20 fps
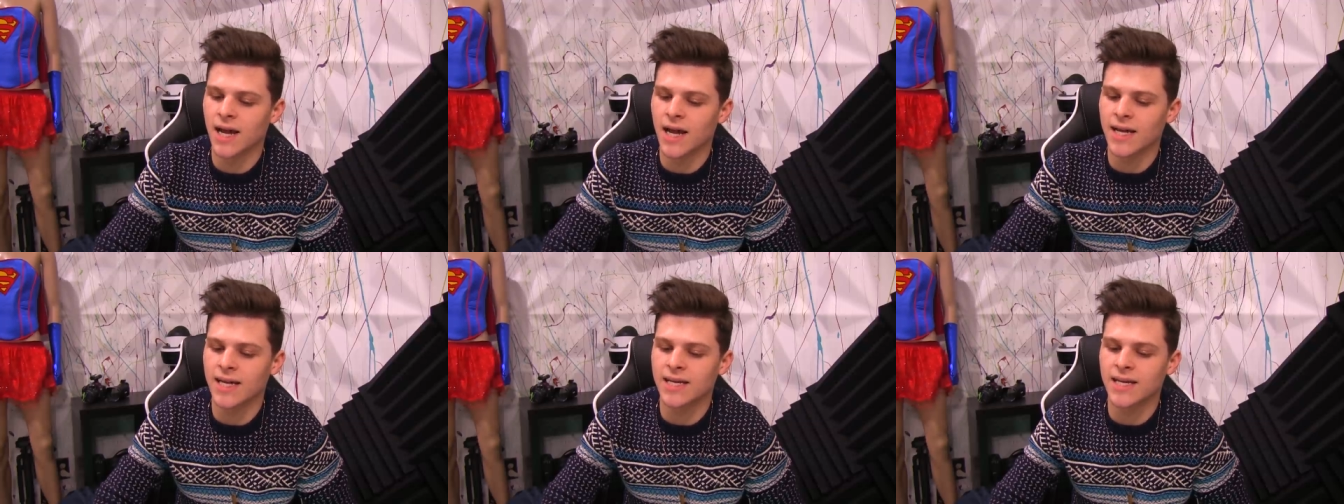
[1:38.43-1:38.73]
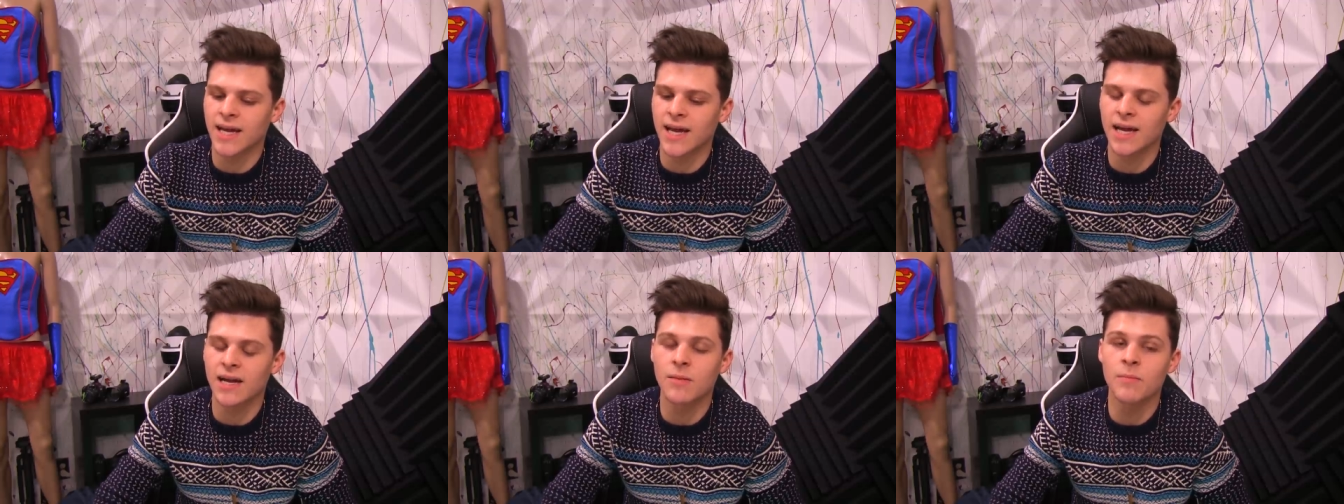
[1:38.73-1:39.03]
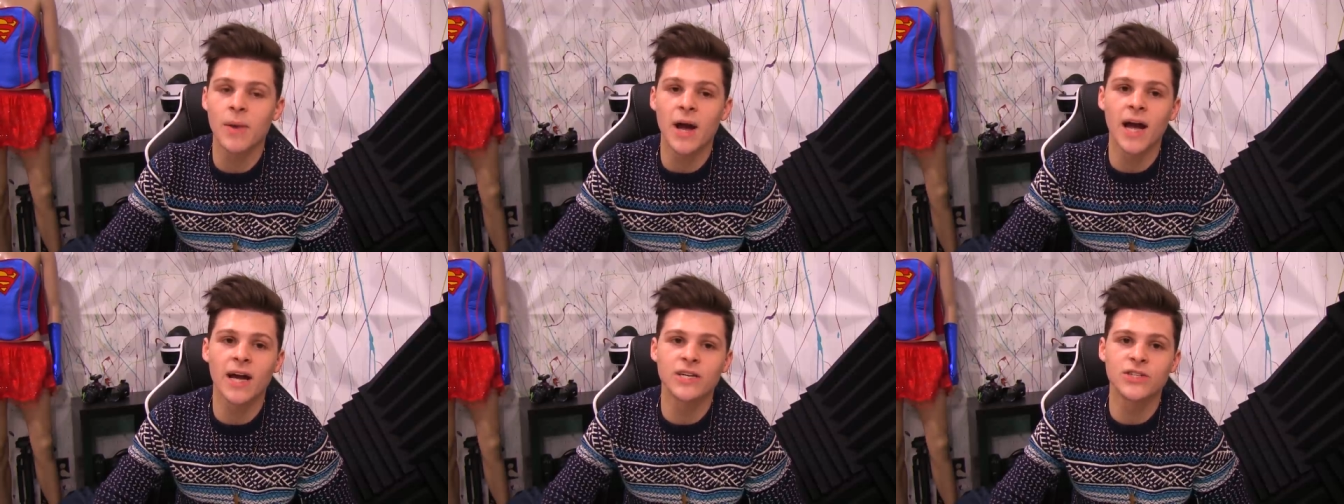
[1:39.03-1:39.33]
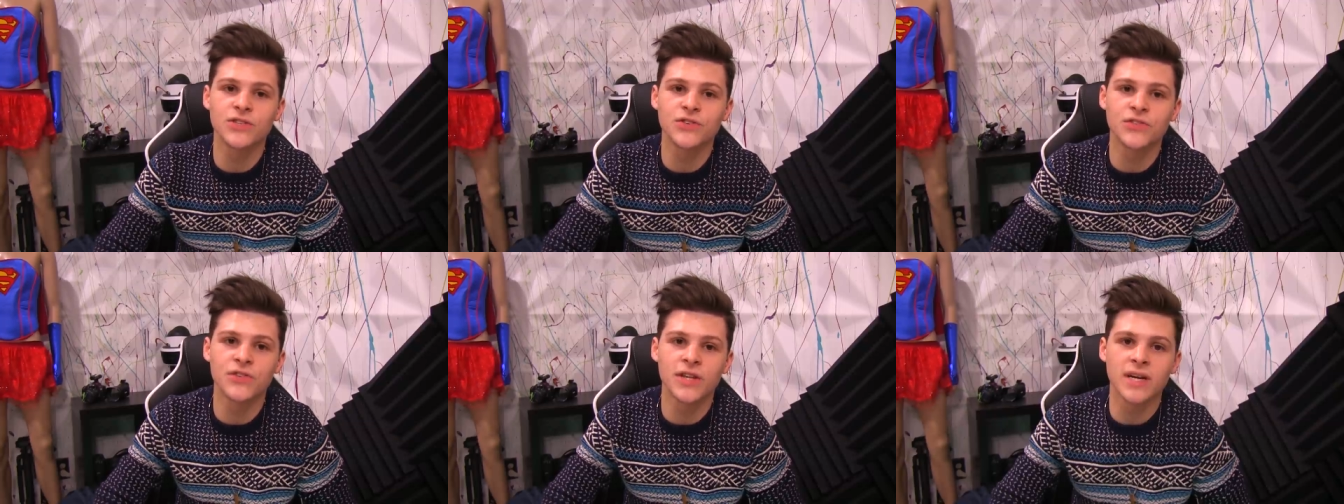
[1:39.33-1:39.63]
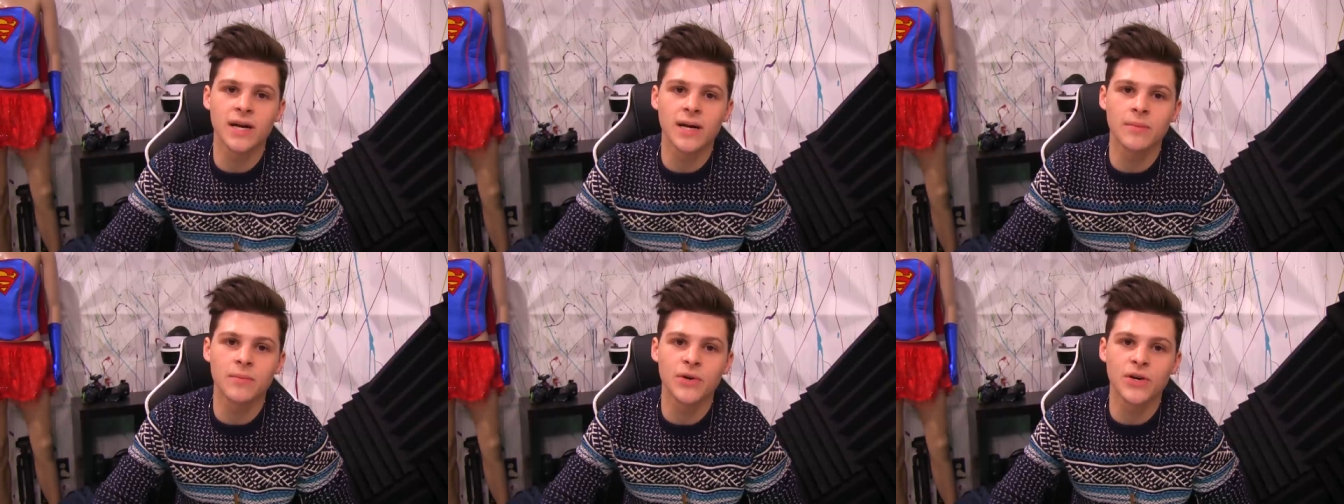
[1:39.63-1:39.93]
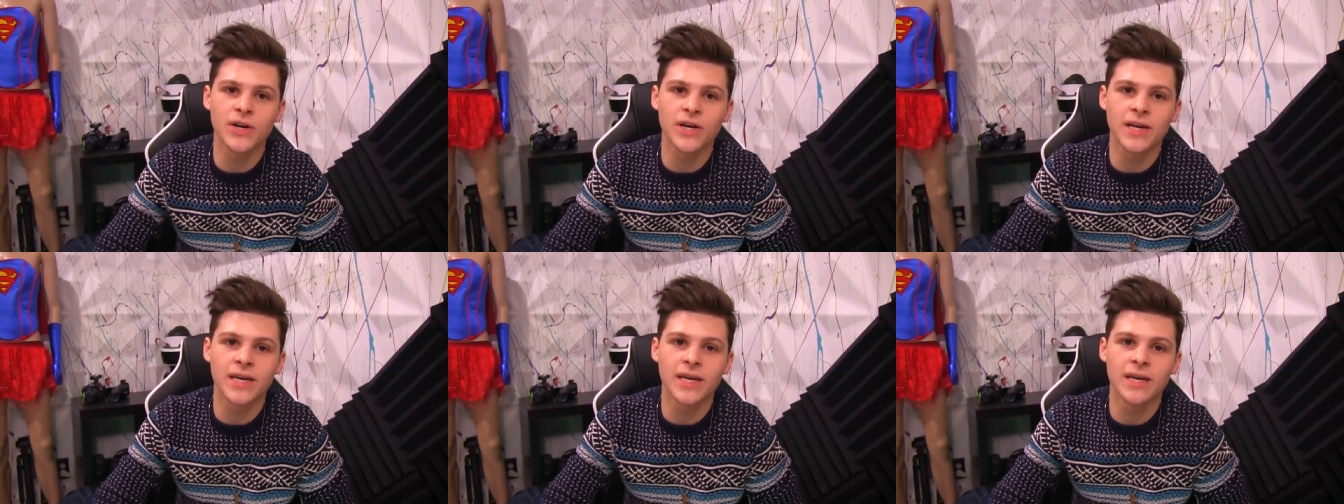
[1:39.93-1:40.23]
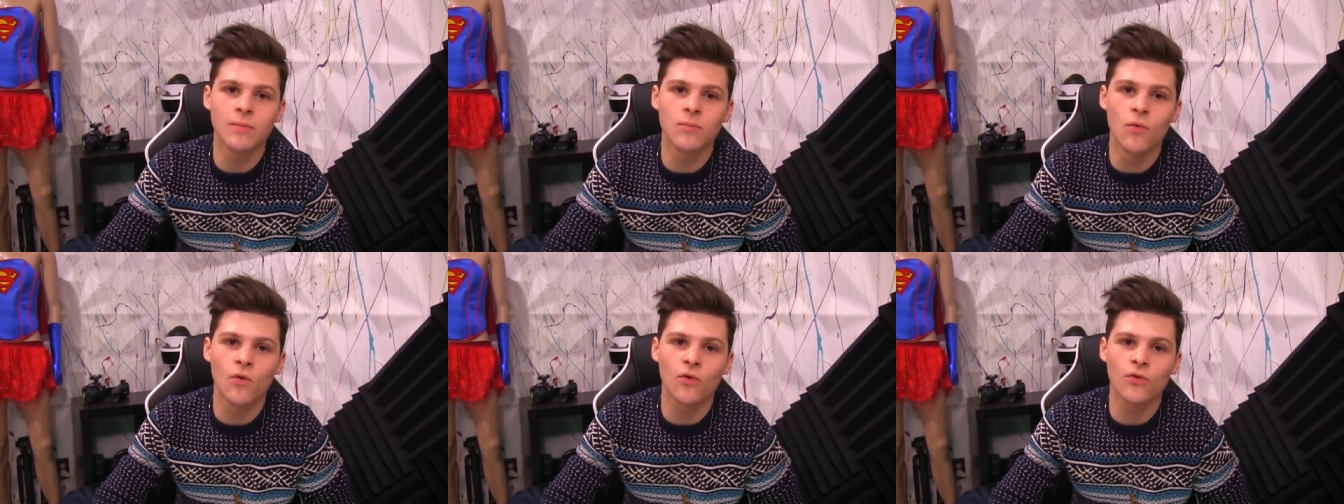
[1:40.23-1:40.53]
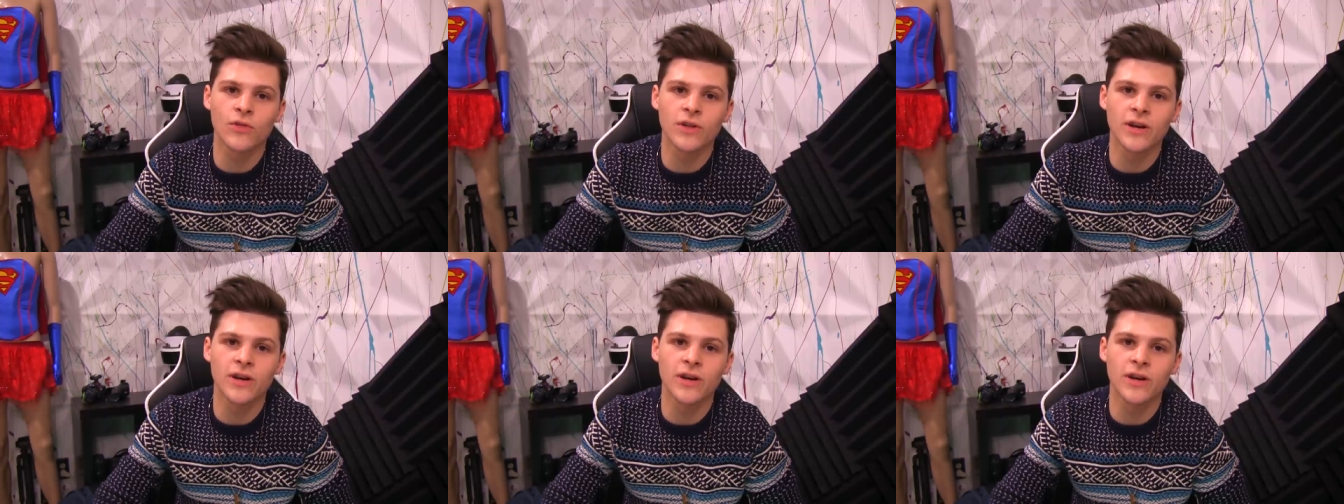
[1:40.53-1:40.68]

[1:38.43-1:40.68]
I, can't imagine that I'm gonna get more